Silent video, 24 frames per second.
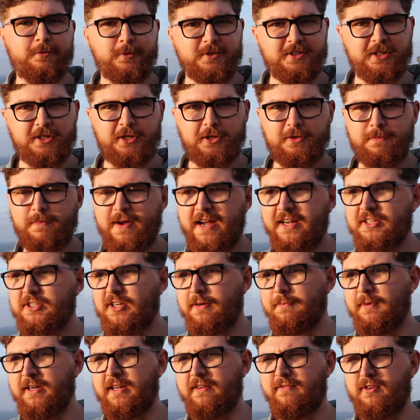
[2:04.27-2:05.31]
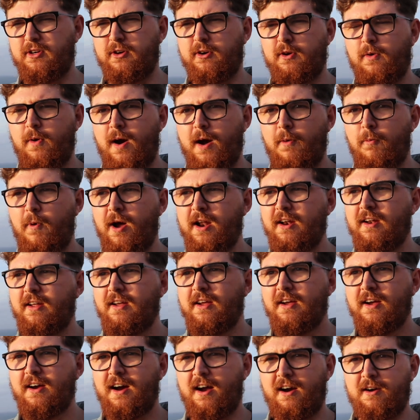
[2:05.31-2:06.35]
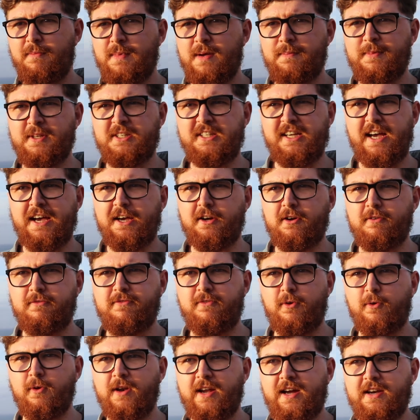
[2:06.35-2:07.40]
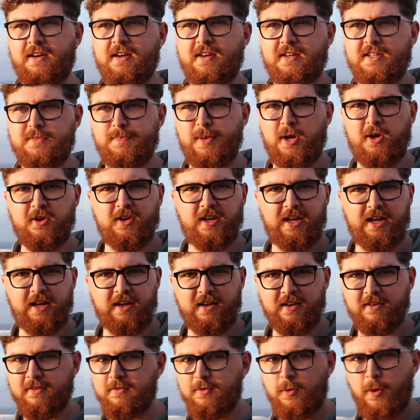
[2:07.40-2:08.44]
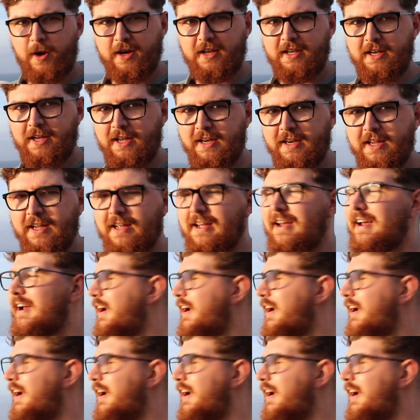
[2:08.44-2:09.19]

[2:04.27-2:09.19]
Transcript: It was a good match. I believe Uruguay won. I remember Diego Forlan and his blonde hair quite clearly.